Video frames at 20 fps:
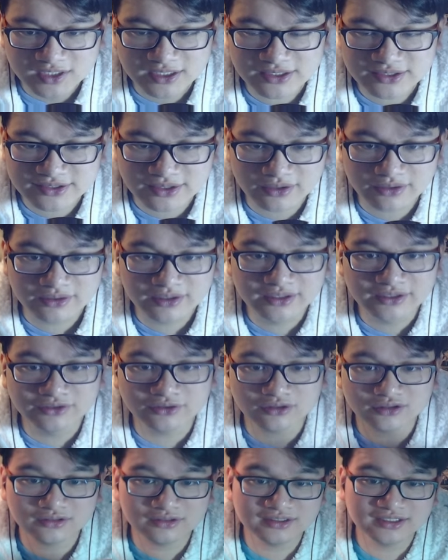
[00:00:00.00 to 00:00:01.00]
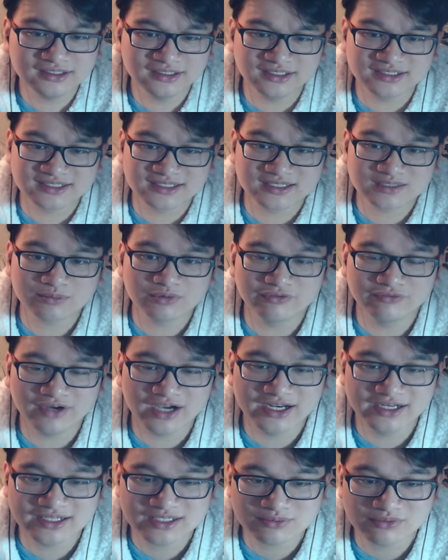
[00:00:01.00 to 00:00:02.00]
So not only does this
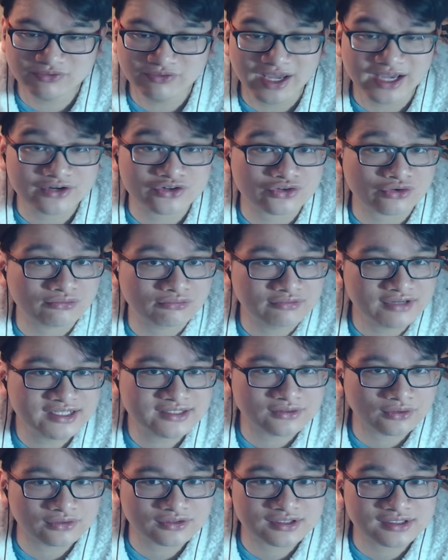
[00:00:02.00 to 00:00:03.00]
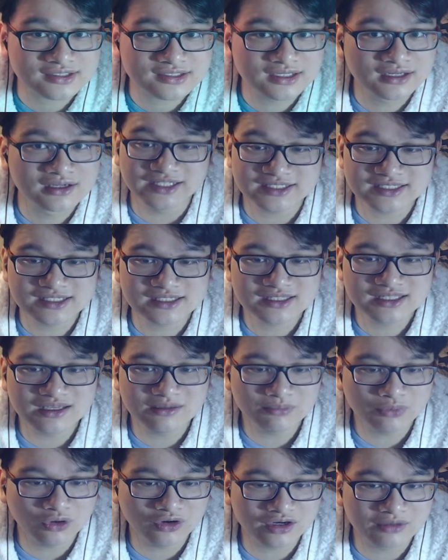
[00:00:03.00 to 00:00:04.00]
provide us with extra resources, this is the
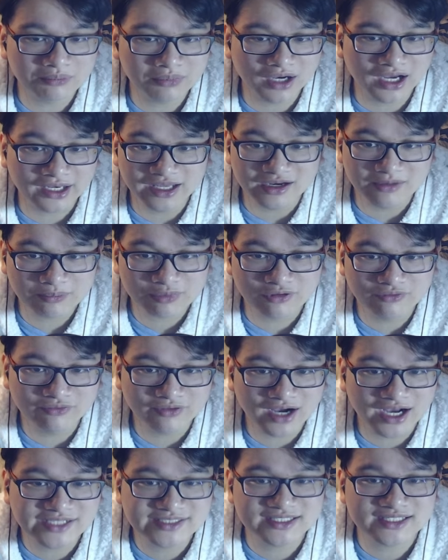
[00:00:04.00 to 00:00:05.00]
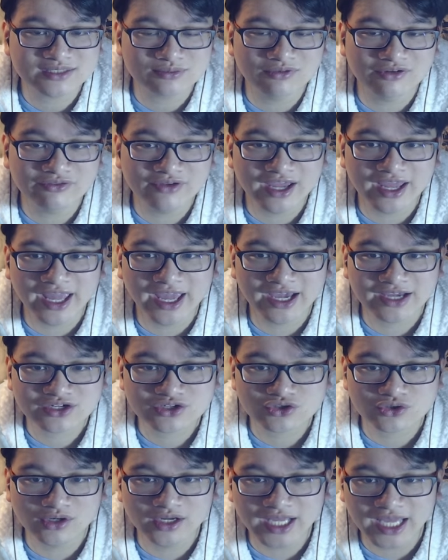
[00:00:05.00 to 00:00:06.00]
important part. It provides us with
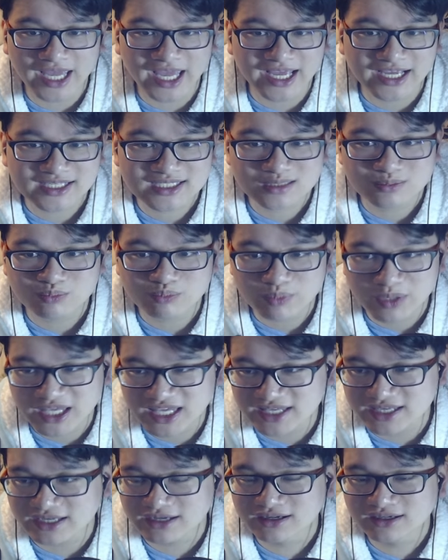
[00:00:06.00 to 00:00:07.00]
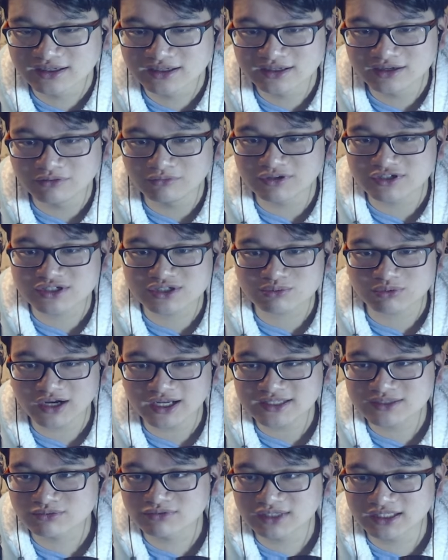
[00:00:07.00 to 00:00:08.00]
extra XP, which is why
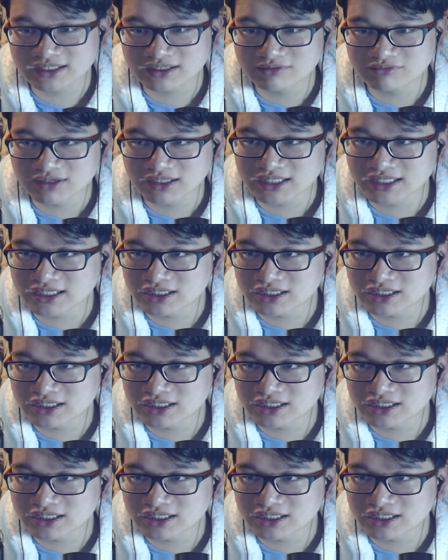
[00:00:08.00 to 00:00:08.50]
it's really, really